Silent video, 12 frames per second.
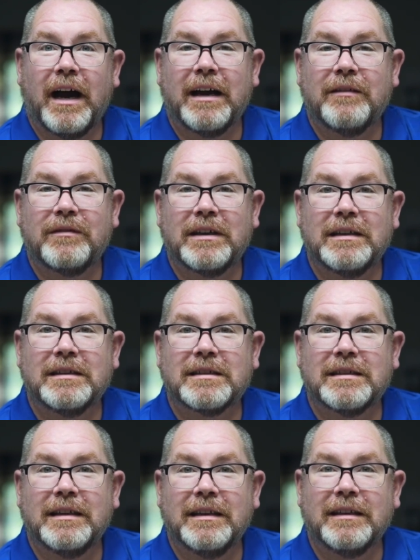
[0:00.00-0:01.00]

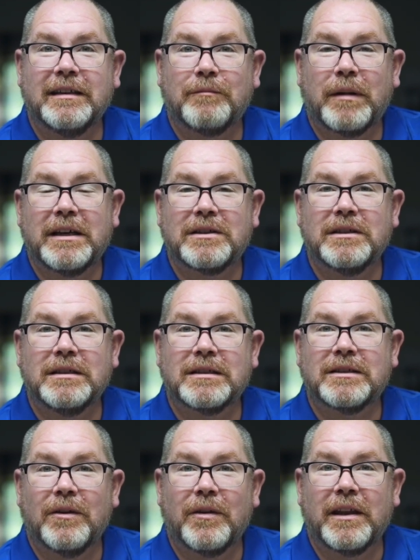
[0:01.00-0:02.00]
IVs in the patient so